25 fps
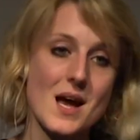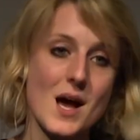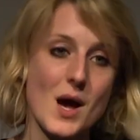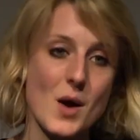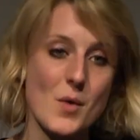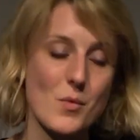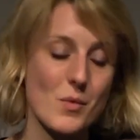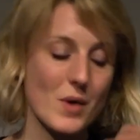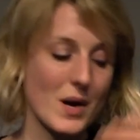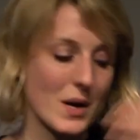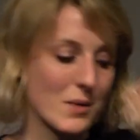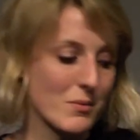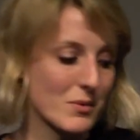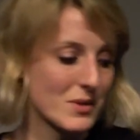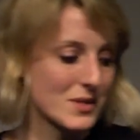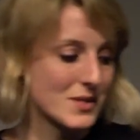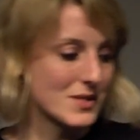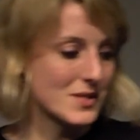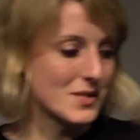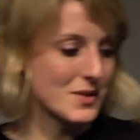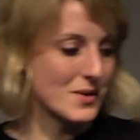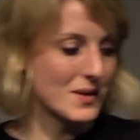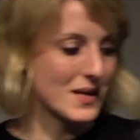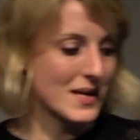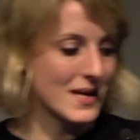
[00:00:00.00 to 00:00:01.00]
What I want to
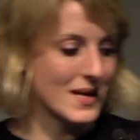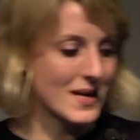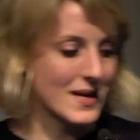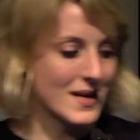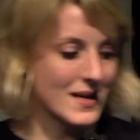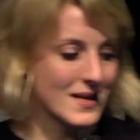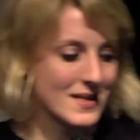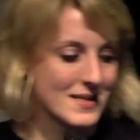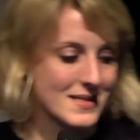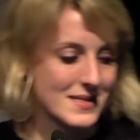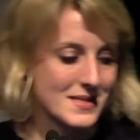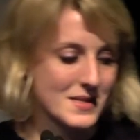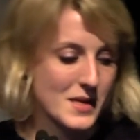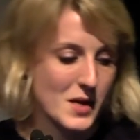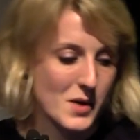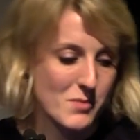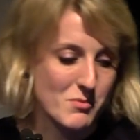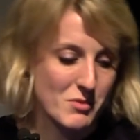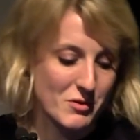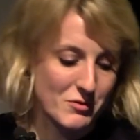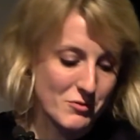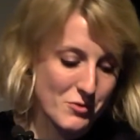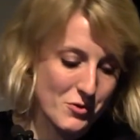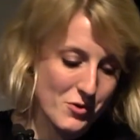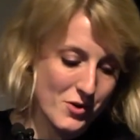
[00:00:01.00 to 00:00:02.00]
do here is,
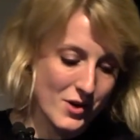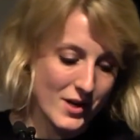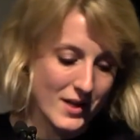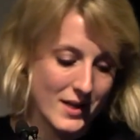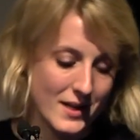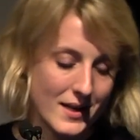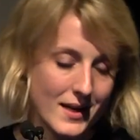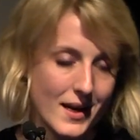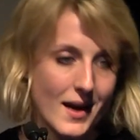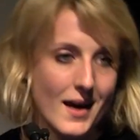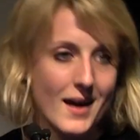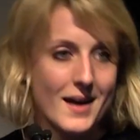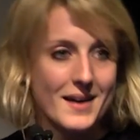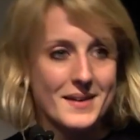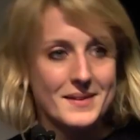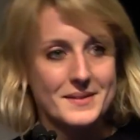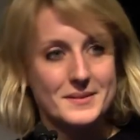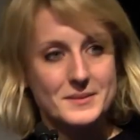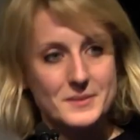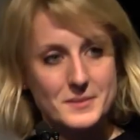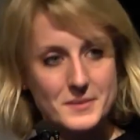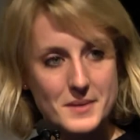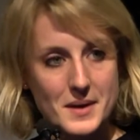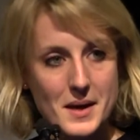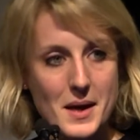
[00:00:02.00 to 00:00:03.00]
before I
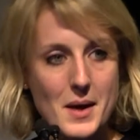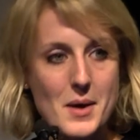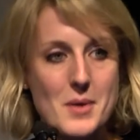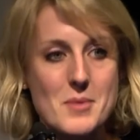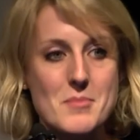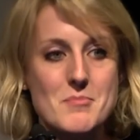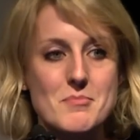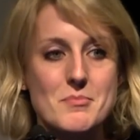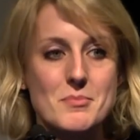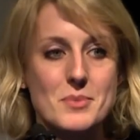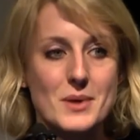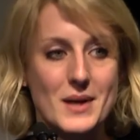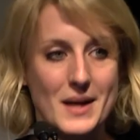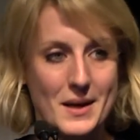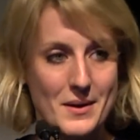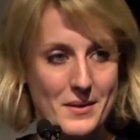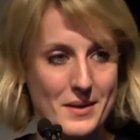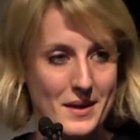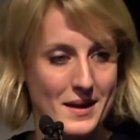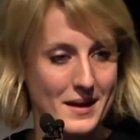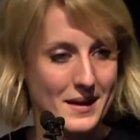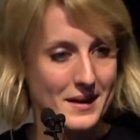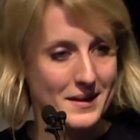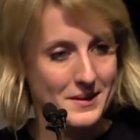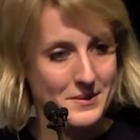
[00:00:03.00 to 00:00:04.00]
put out
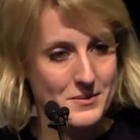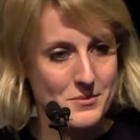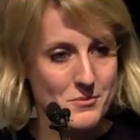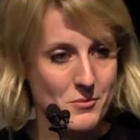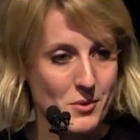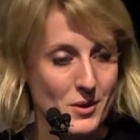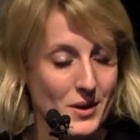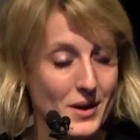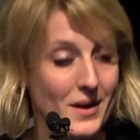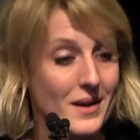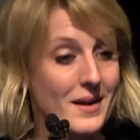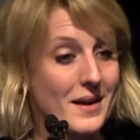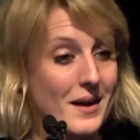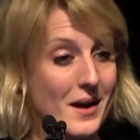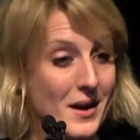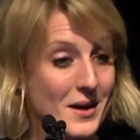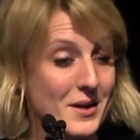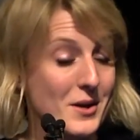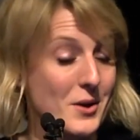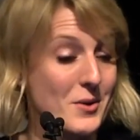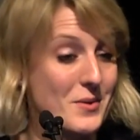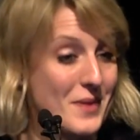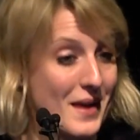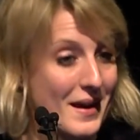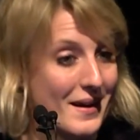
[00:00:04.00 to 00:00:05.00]
there what I
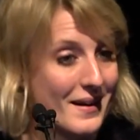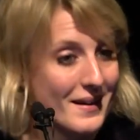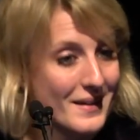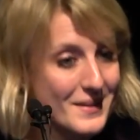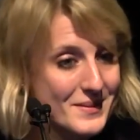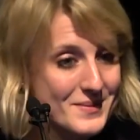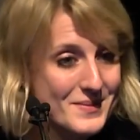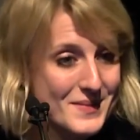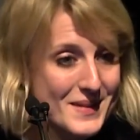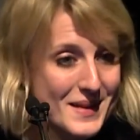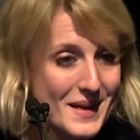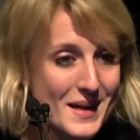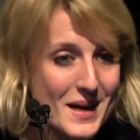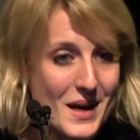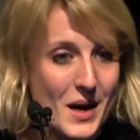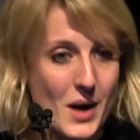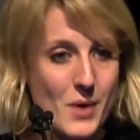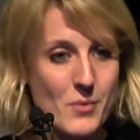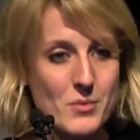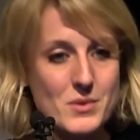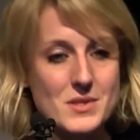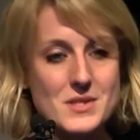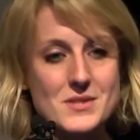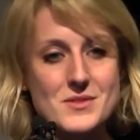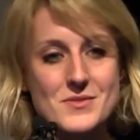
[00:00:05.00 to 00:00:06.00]
know they are, I
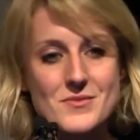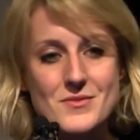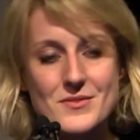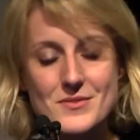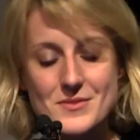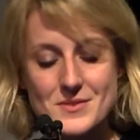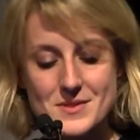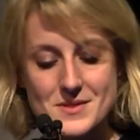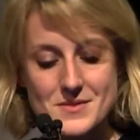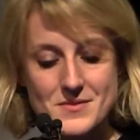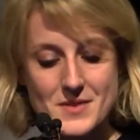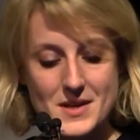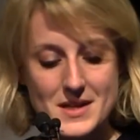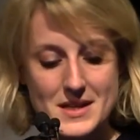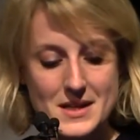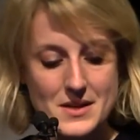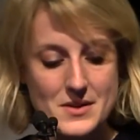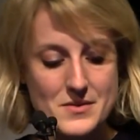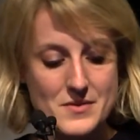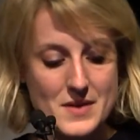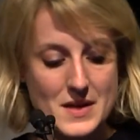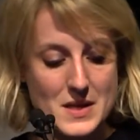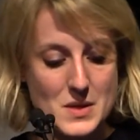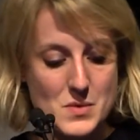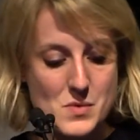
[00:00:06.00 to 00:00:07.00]
want to find out
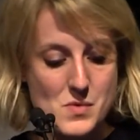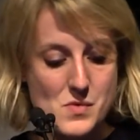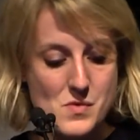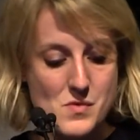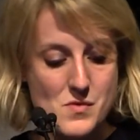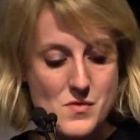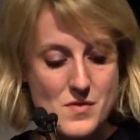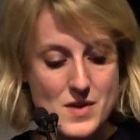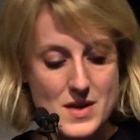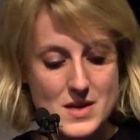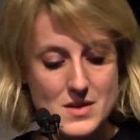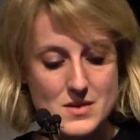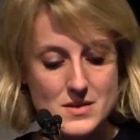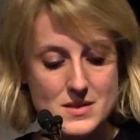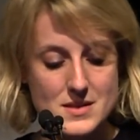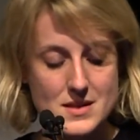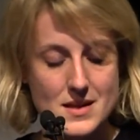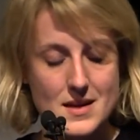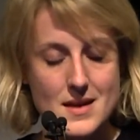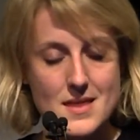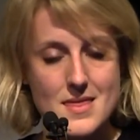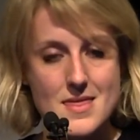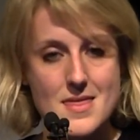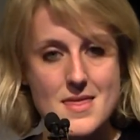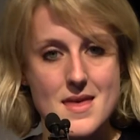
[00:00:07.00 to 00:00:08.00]
if anyone feels
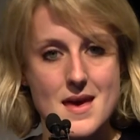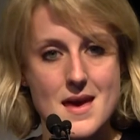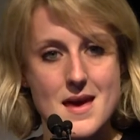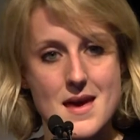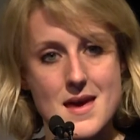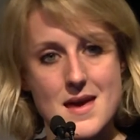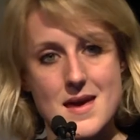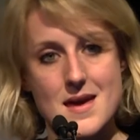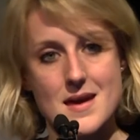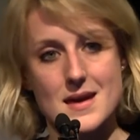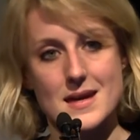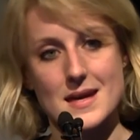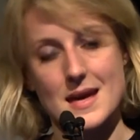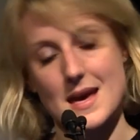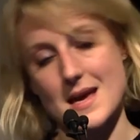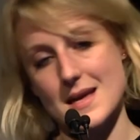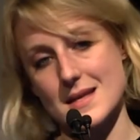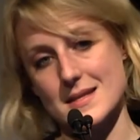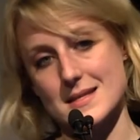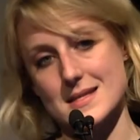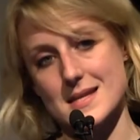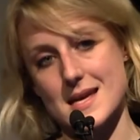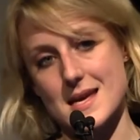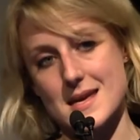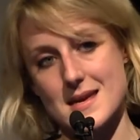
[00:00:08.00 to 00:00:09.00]
like they
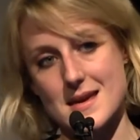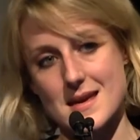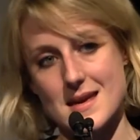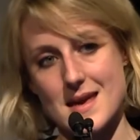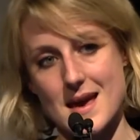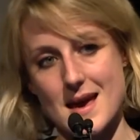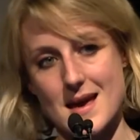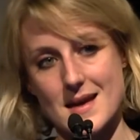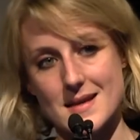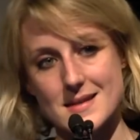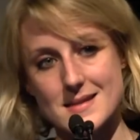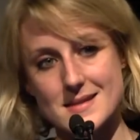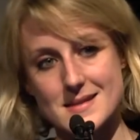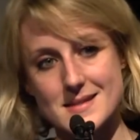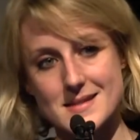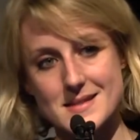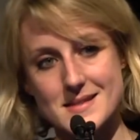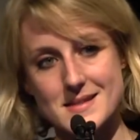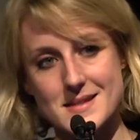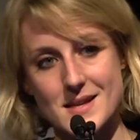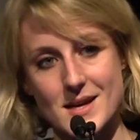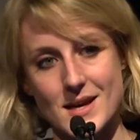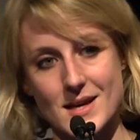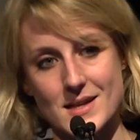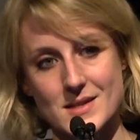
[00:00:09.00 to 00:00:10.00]
can take a
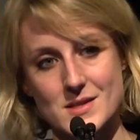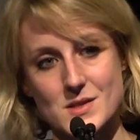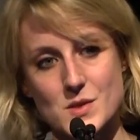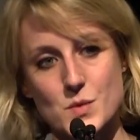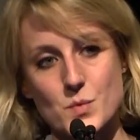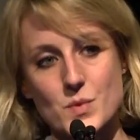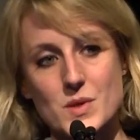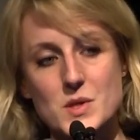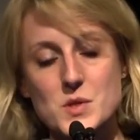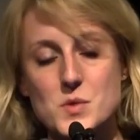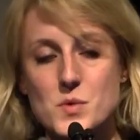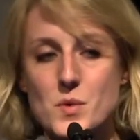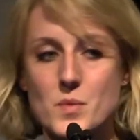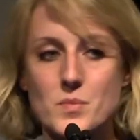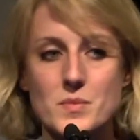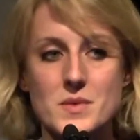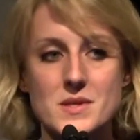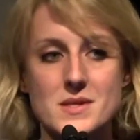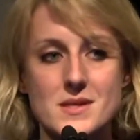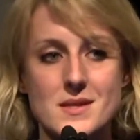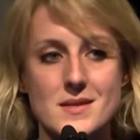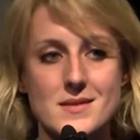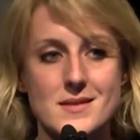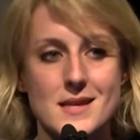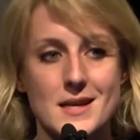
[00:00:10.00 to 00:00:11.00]
guess as to which one
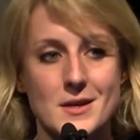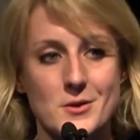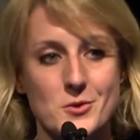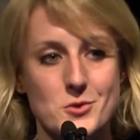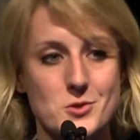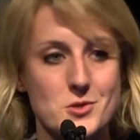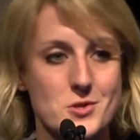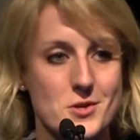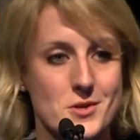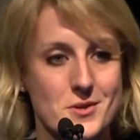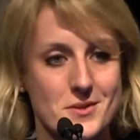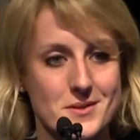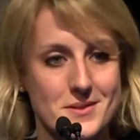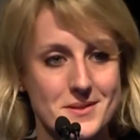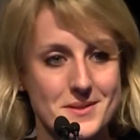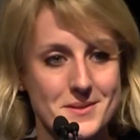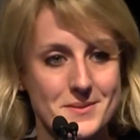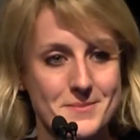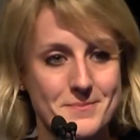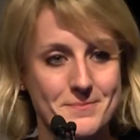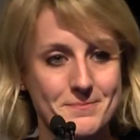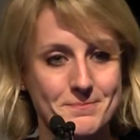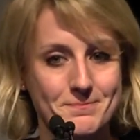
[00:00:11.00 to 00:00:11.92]
was the single shot.